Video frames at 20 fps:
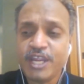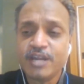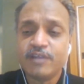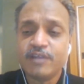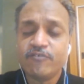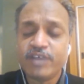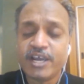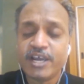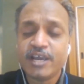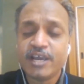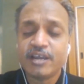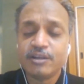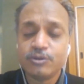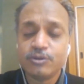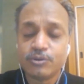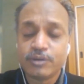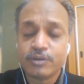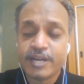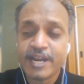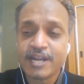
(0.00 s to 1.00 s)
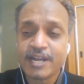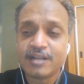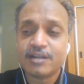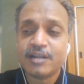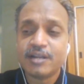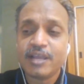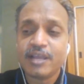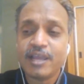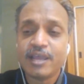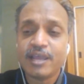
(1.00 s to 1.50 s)
deployed a machine
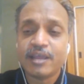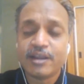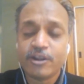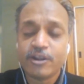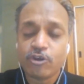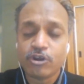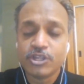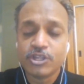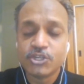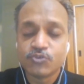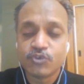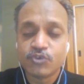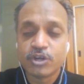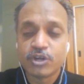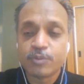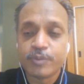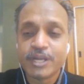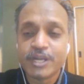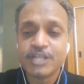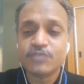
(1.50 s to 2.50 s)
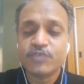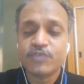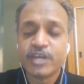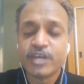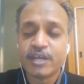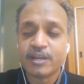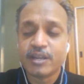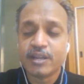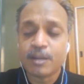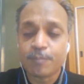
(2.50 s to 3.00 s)
learning model to detect
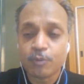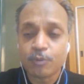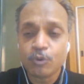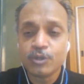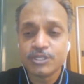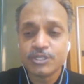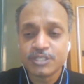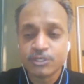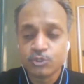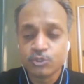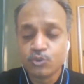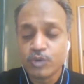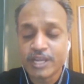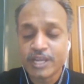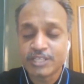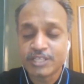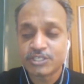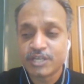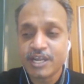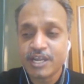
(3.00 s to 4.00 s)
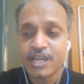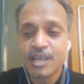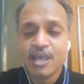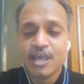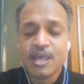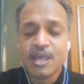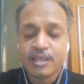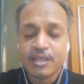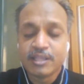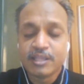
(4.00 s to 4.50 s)
cancer in X-rays.
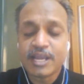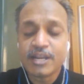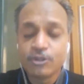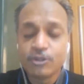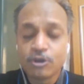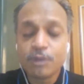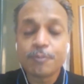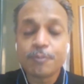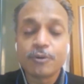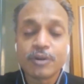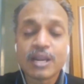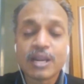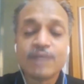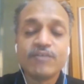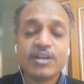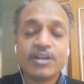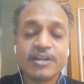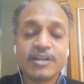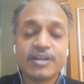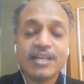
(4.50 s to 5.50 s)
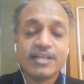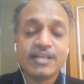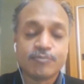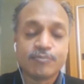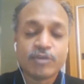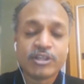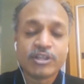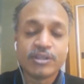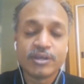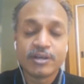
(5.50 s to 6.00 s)
You have done a lot of analysis
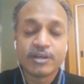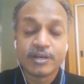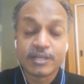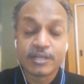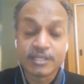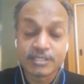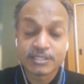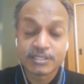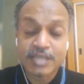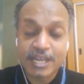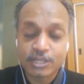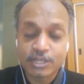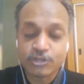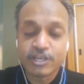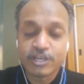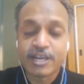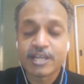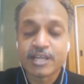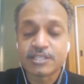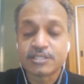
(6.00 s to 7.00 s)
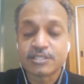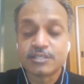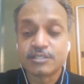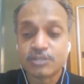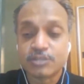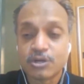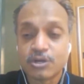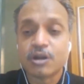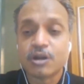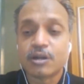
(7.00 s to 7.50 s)
of algorithms of extracting
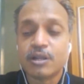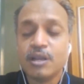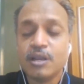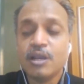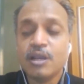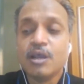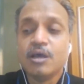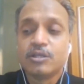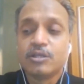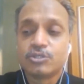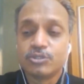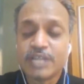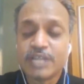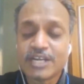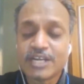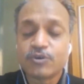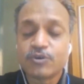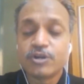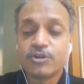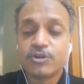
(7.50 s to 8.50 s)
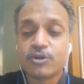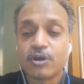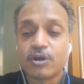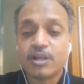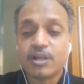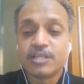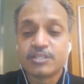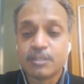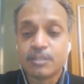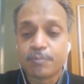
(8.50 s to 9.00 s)
data from cancerous
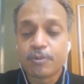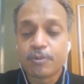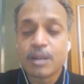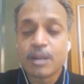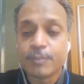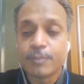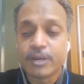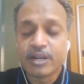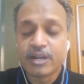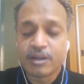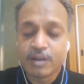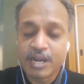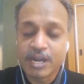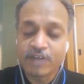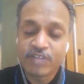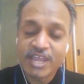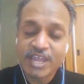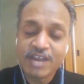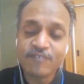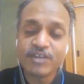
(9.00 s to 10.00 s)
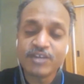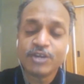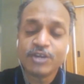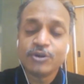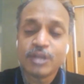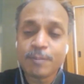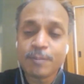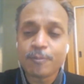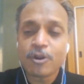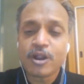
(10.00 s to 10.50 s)
images. Take that
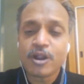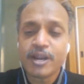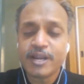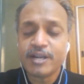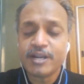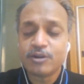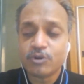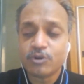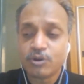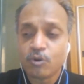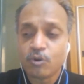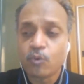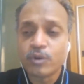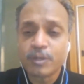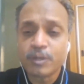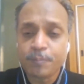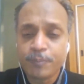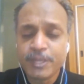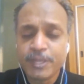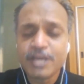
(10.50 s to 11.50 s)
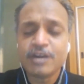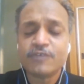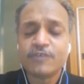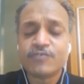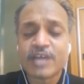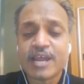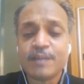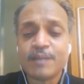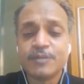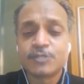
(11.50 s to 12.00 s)
model and now
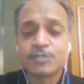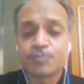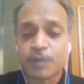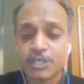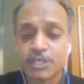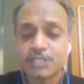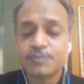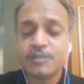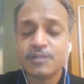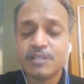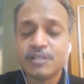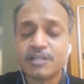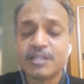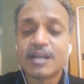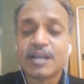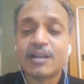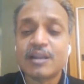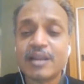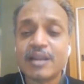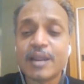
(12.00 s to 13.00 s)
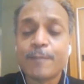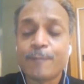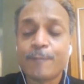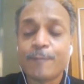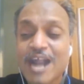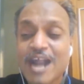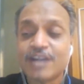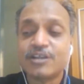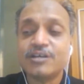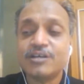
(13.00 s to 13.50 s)
put it into the
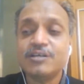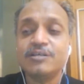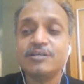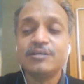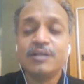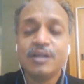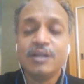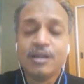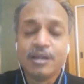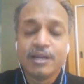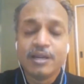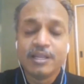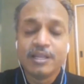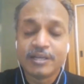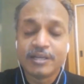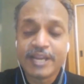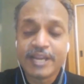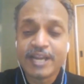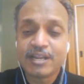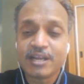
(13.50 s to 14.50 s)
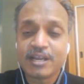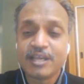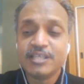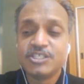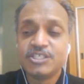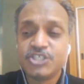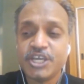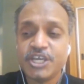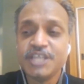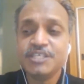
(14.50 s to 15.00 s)
field where you get a
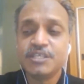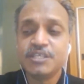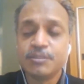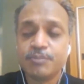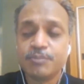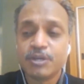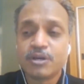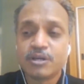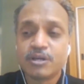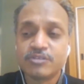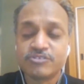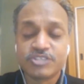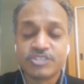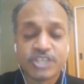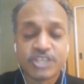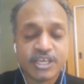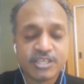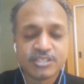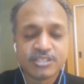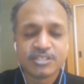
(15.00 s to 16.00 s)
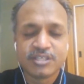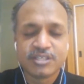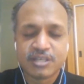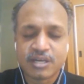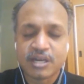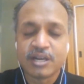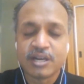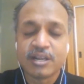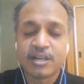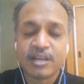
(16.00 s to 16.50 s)
radiologist workbench where he
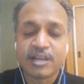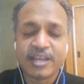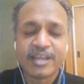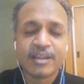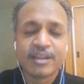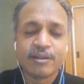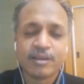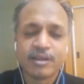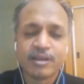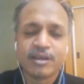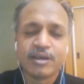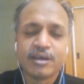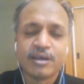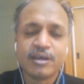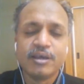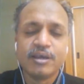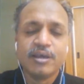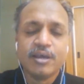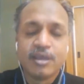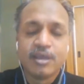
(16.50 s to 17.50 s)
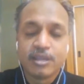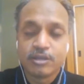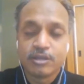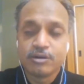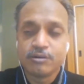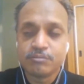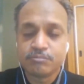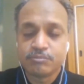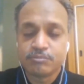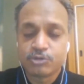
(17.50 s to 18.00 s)
uploads a new X-ray. Then
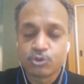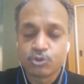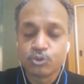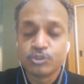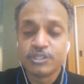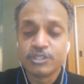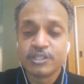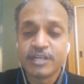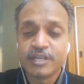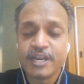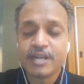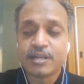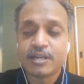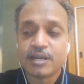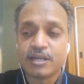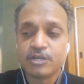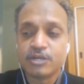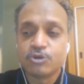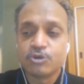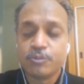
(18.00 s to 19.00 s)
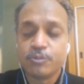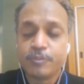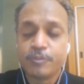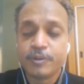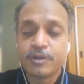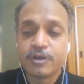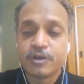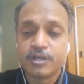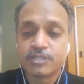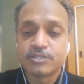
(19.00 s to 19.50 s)
your program will tell it whether it
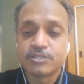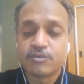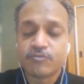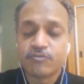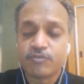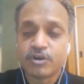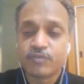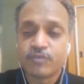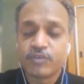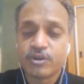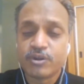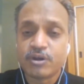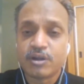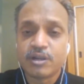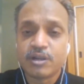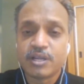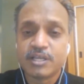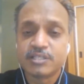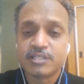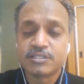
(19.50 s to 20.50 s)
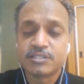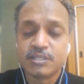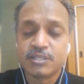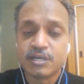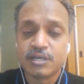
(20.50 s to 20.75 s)
is actually cancerous or not.